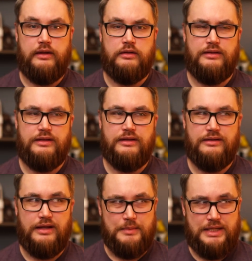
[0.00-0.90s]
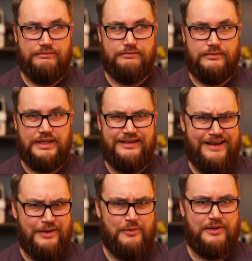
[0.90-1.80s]
it. And I mean, it
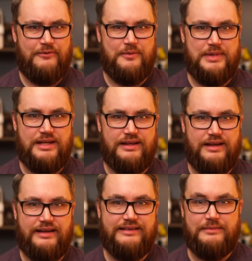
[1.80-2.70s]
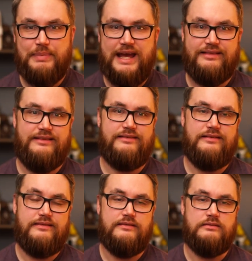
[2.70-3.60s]
kind of worked for me. I did back this
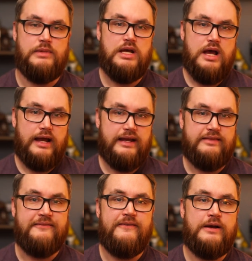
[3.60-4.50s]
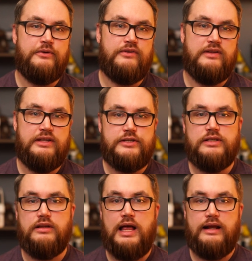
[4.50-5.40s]
system. I got the Founders
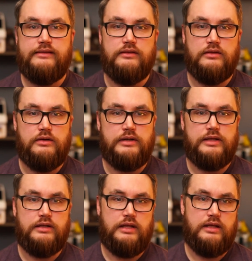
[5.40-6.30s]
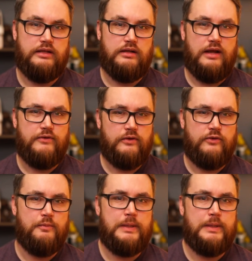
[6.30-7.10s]
Edition locked and loaded, and I've also